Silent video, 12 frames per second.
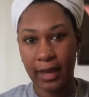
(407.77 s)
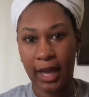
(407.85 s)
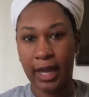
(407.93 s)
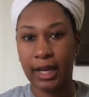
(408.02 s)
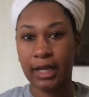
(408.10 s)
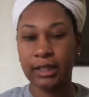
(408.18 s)

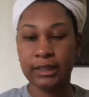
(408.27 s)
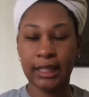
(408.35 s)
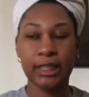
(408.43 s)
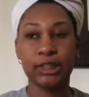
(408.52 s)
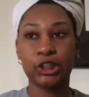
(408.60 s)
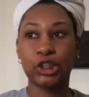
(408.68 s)
and it
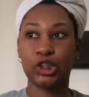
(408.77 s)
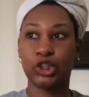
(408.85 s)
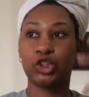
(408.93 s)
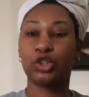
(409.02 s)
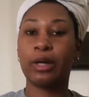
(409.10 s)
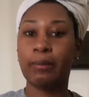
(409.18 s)
tends to
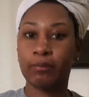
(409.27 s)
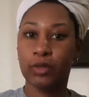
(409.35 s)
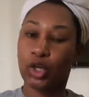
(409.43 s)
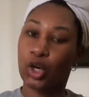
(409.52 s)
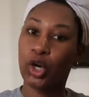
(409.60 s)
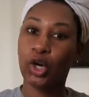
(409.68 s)
strip
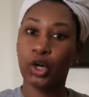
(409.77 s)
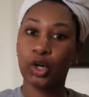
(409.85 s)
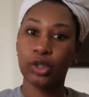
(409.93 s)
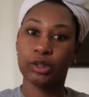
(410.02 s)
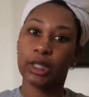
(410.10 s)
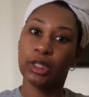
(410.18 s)
the
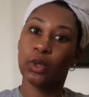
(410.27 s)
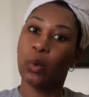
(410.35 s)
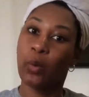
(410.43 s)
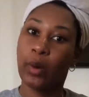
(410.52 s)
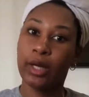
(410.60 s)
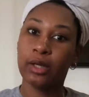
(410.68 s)
curls and the
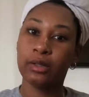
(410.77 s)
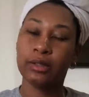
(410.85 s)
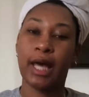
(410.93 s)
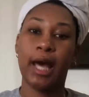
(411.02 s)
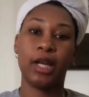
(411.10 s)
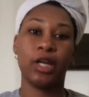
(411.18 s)
oils
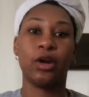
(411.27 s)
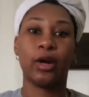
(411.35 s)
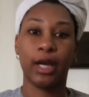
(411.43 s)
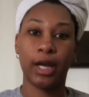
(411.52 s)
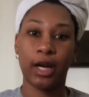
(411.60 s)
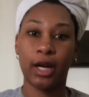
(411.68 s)
out of your
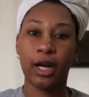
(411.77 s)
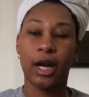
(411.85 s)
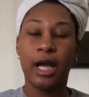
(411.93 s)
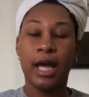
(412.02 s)
hair,